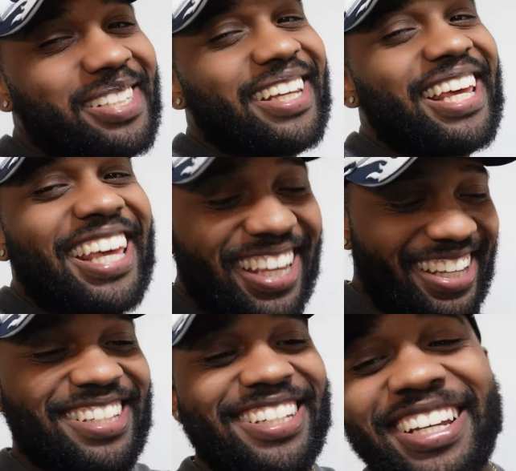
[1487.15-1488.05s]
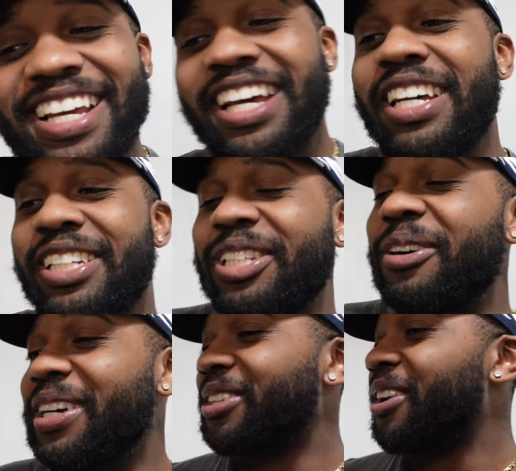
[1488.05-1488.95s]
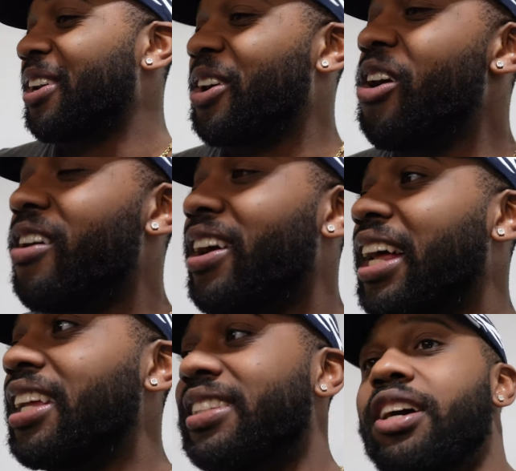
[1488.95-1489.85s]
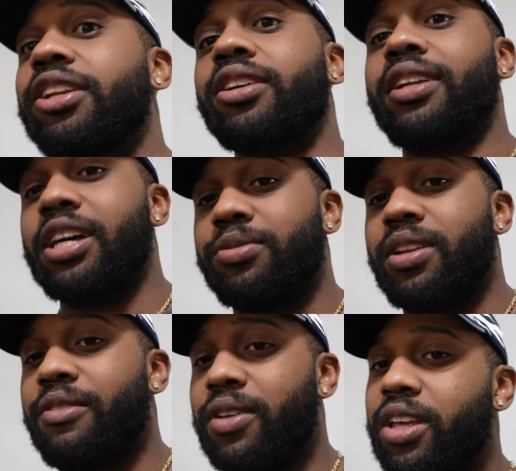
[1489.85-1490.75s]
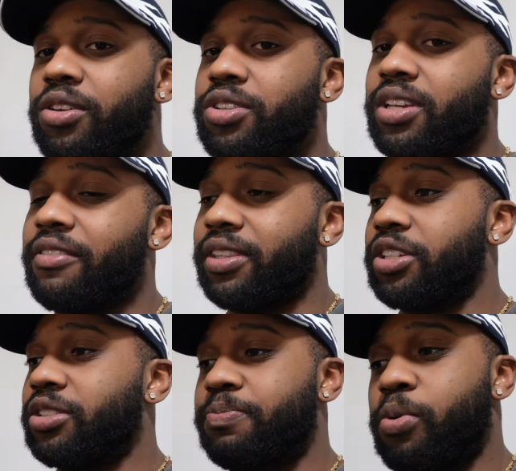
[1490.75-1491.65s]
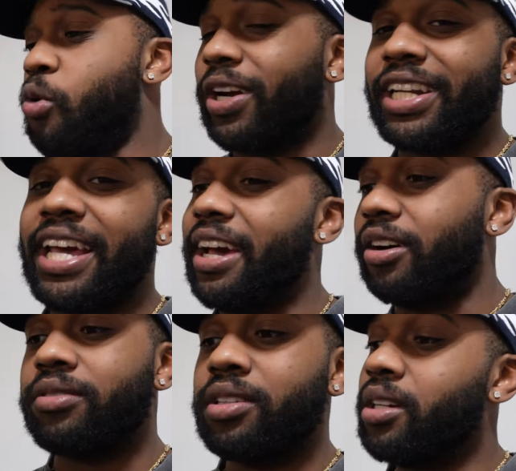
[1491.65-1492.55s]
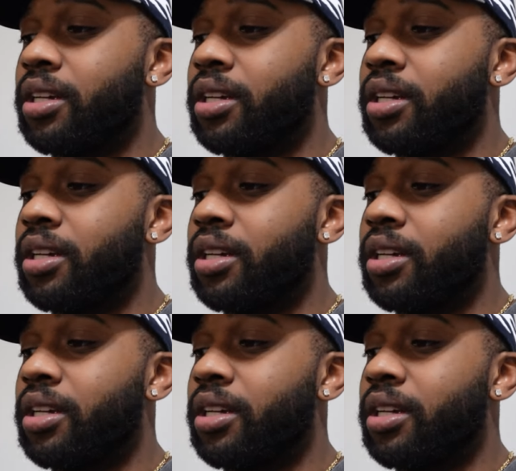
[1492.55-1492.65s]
sense. so I started the car and I looked under, and that's when that video, you see everything just pouring down.